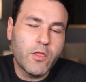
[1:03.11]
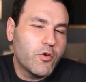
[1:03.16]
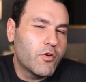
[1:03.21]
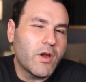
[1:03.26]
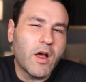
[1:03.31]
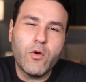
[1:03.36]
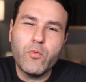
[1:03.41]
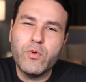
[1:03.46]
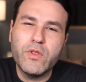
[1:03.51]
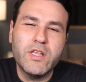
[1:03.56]

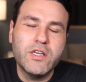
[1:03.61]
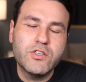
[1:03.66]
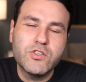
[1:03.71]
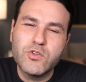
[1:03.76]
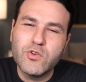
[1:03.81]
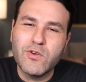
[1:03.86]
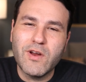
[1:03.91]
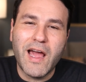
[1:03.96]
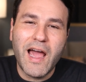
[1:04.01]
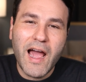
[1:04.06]
You're not really
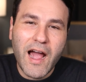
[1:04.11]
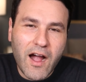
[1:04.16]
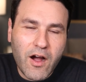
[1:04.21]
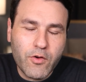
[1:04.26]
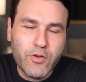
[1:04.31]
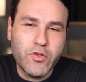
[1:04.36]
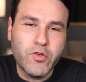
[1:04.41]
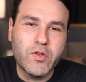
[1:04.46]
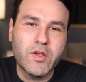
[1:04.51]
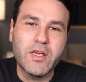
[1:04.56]
sure
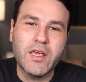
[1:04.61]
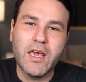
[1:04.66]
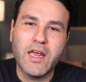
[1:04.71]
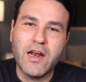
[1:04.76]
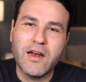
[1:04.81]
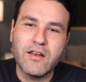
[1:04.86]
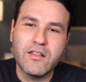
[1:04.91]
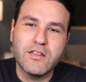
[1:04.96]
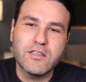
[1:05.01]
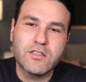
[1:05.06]
how you can
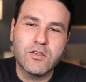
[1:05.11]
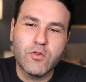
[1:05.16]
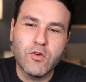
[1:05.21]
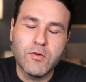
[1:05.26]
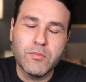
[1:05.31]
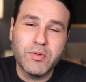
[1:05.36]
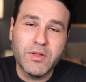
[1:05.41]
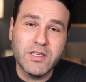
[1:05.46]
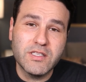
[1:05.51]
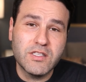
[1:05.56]
get out of this
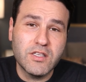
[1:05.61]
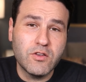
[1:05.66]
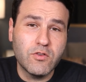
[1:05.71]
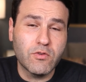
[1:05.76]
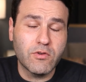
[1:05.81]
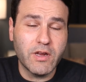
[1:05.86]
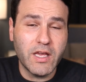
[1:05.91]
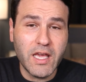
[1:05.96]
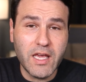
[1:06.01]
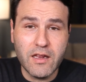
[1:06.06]
current place that
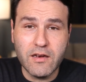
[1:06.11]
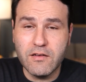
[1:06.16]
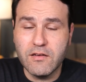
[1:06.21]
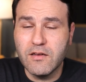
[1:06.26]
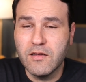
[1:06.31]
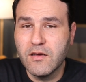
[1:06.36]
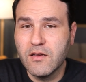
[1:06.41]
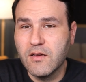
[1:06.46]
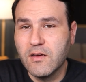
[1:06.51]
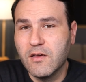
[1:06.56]
you're
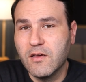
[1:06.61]
in,